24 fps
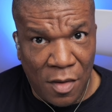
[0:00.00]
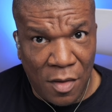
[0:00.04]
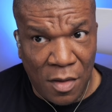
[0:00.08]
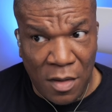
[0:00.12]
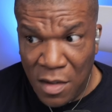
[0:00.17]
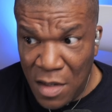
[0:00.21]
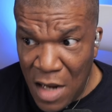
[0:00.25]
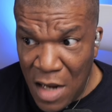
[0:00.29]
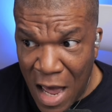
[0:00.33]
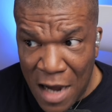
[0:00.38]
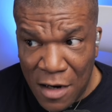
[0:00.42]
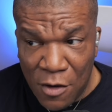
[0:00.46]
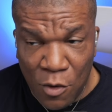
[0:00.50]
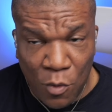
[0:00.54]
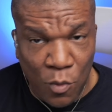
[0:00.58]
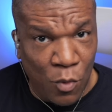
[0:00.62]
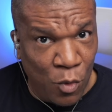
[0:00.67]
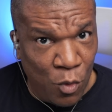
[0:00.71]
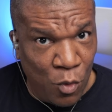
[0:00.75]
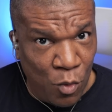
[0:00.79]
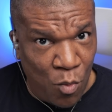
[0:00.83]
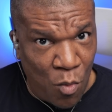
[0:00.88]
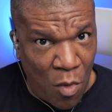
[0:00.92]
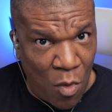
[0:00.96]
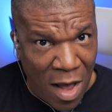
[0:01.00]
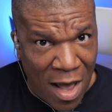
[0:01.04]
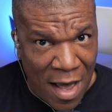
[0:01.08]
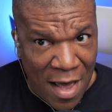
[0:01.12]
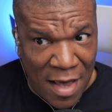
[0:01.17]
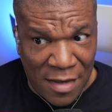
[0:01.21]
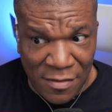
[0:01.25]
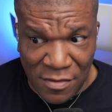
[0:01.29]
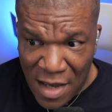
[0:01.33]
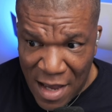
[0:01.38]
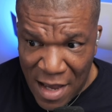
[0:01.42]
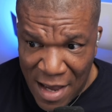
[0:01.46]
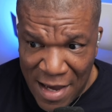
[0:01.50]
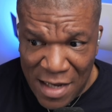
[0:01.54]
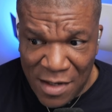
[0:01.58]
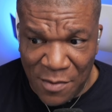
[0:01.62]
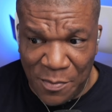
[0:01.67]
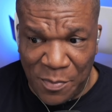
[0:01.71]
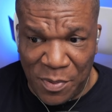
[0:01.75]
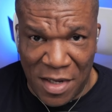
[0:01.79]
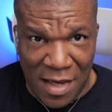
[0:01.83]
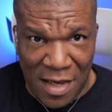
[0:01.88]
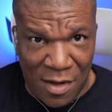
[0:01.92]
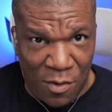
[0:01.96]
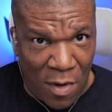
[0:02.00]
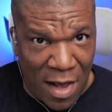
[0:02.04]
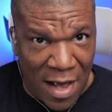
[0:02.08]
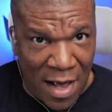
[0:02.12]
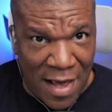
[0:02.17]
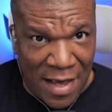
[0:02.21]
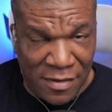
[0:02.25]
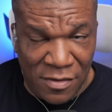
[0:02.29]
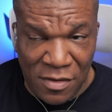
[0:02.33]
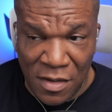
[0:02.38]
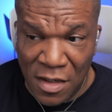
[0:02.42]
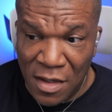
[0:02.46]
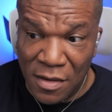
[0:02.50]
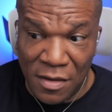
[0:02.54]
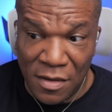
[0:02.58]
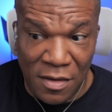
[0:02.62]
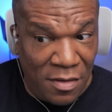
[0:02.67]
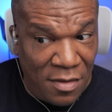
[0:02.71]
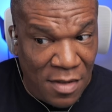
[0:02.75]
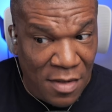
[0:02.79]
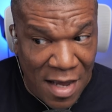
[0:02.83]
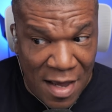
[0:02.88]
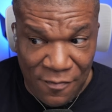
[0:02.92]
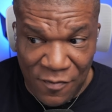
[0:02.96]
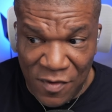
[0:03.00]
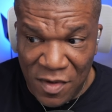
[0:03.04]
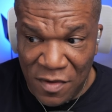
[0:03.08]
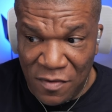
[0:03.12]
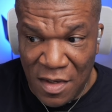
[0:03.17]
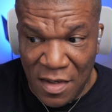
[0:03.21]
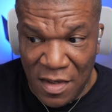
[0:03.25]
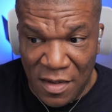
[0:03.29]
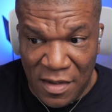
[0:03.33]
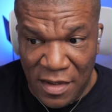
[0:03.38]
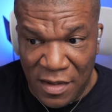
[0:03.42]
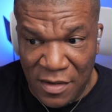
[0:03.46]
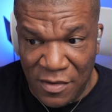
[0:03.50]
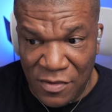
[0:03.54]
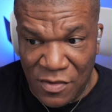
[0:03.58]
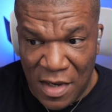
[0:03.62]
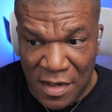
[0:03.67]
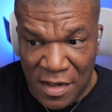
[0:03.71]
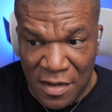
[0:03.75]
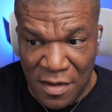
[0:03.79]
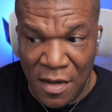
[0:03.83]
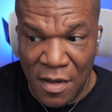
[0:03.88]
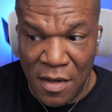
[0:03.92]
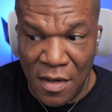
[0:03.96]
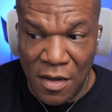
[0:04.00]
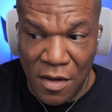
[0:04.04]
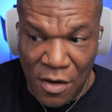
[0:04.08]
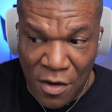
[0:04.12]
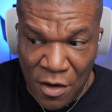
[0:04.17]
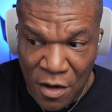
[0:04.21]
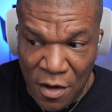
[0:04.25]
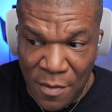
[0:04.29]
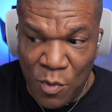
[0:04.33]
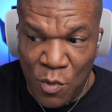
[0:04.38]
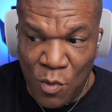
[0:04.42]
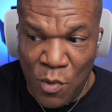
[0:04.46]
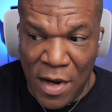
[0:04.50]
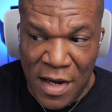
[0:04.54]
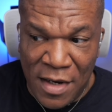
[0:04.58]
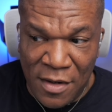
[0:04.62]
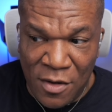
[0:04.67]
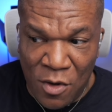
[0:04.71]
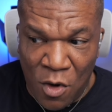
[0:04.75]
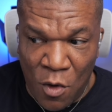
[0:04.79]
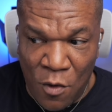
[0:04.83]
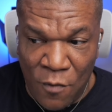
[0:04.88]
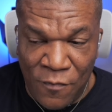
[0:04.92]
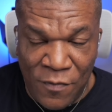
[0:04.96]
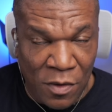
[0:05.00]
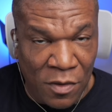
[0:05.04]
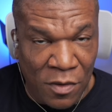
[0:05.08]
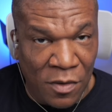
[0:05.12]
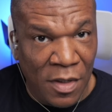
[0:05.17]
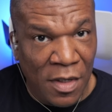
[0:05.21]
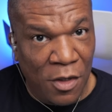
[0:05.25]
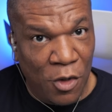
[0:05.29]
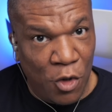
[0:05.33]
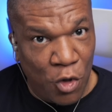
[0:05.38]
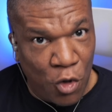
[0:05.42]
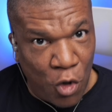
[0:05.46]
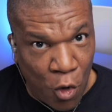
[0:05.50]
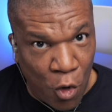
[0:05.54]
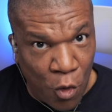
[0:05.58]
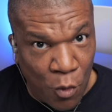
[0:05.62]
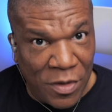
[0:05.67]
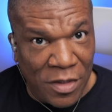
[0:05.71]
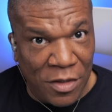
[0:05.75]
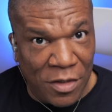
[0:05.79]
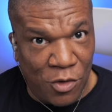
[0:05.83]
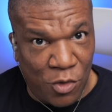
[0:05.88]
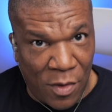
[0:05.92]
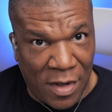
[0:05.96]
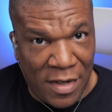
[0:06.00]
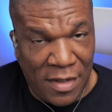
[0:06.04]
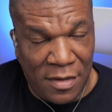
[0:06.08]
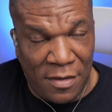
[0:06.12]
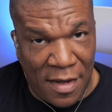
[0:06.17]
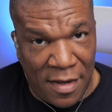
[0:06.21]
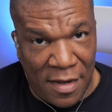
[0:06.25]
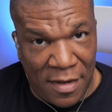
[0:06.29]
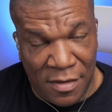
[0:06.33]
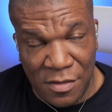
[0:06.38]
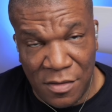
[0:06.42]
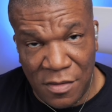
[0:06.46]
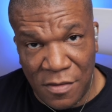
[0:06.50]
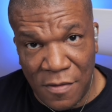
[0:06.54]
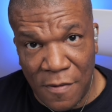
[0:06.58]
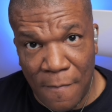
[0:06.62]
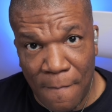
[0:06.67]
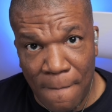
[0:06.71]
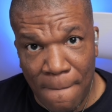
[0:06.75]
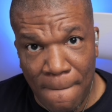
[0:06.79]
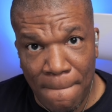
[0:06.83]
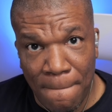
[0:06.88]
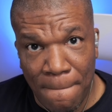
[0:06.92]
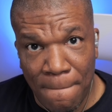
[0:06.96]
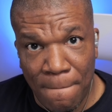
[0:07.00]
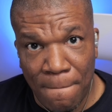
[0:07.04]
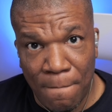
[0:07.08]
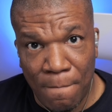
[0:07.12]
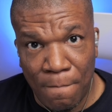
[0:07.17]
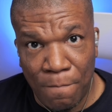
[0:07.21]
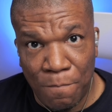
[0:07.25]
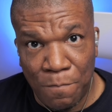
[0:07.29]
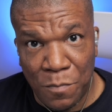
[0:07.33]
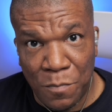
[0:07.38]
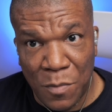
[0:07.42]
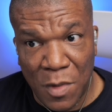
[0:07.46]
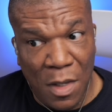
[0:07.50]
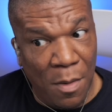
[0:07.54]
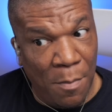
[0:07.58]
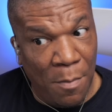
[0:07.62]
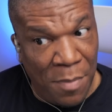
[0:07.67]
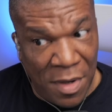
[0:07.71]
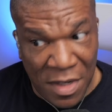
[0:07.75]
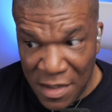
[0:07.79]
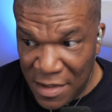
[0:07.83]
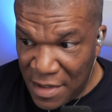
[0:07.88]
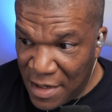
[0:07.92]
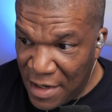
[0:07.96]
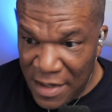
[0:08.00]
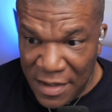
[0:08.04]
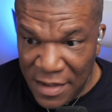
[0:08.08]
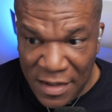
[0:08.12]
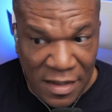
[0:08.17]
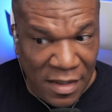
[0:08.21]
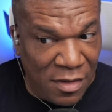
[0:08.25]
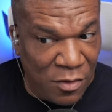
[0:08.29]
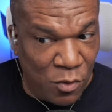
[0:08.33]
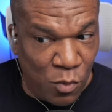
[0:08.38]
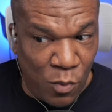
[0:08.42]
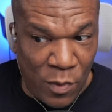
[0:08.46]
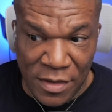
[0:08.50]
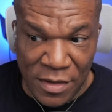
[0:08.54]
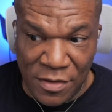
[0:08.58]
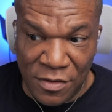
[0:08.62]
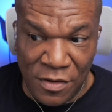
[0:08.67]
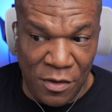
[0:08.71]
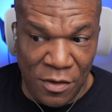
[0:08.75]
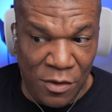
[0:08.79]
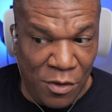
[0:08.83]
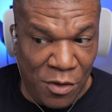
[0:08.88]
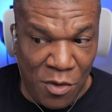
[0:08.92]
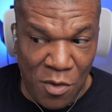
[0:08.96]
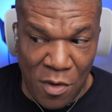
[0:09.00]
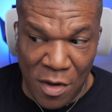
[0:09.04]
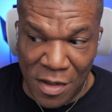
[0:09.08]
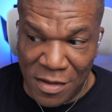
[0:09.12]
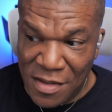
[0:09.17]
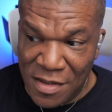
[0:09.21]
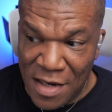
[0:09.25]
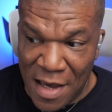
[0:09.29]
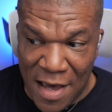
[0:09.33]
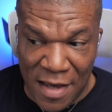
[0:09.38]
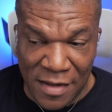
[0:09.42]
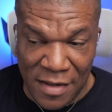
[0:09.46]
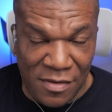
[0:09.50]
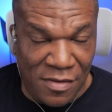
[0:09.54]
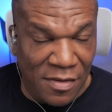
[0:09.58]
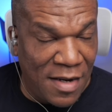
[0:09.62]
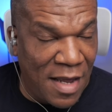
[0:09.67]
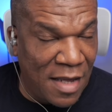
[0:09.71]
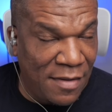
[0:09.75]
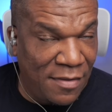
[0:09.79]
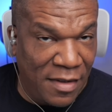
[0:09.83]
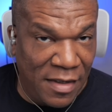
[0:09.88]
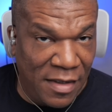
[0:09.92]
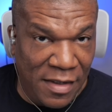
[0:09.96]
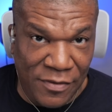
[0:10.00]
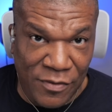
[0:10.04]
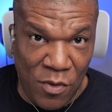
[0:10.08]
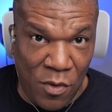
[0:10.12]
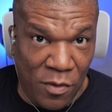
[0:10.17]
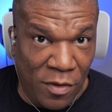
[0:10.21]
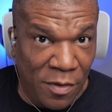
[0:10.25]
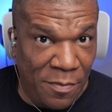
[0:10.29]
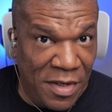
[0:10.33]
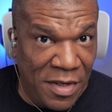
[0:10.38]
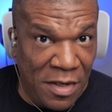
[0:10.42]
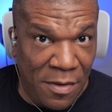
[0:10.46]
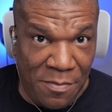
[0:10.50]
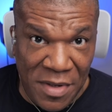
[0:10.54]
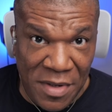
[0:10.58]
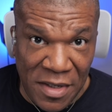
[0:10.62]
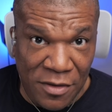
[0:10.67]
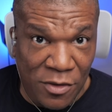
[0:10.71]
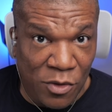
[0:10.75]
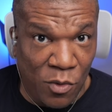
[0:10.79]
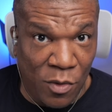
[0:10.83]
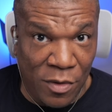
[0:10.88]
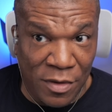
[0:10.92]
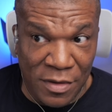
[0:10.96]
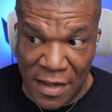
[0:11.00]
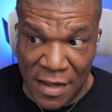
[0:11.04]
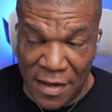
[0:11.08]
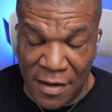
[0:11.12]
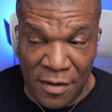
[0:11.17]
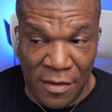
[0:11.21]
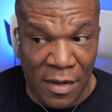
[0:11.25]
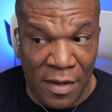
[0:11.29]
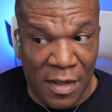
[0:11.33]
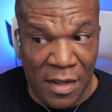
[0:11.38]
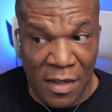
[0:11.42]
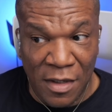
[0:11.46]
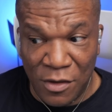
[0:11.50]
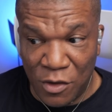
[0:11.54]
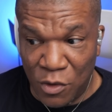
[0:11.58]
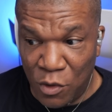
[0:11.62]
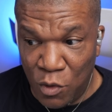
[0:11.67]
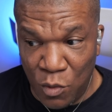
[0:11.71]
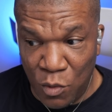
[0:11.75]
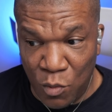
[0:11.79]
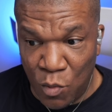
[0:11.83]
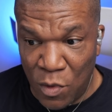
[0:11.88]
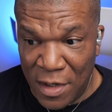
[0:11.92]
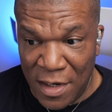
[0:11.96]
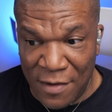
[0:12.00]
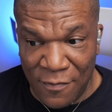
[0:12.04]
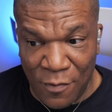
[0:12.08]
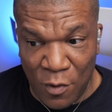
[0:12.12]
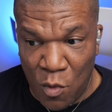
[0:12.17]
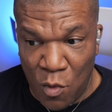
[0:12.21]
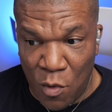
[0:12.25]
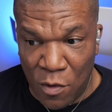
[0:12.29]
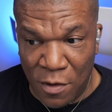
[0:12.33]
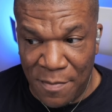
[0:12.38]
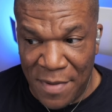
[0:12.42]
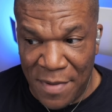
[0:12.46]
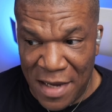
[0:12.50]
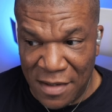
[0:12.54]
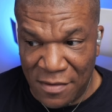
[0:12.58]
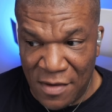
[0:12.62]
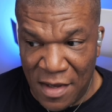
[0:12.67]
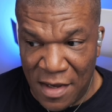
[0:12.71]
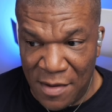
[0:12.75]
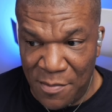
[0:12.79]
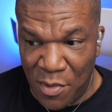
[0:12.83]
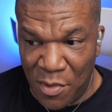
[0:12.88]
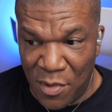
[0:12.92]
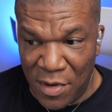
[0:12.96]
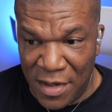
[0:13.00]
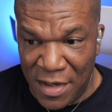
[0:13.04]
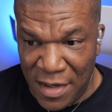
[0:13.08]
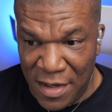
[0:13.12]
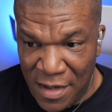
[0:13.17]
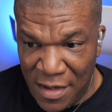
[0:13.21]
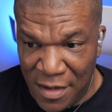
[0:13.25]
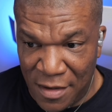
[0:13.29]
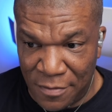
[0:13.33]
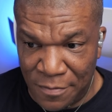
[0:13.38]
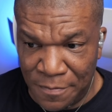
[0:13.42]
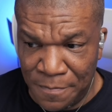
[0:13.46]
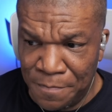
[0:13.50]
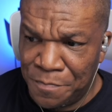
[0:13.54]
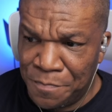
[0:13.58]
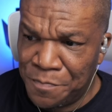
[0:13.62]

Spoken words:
Locker room wise and play wise, definitely think he's an upgrade over current Trey Lance. But again, he's went to the New York Giants, and I think he's going to be a mentor there to whatever quarterback they bring in.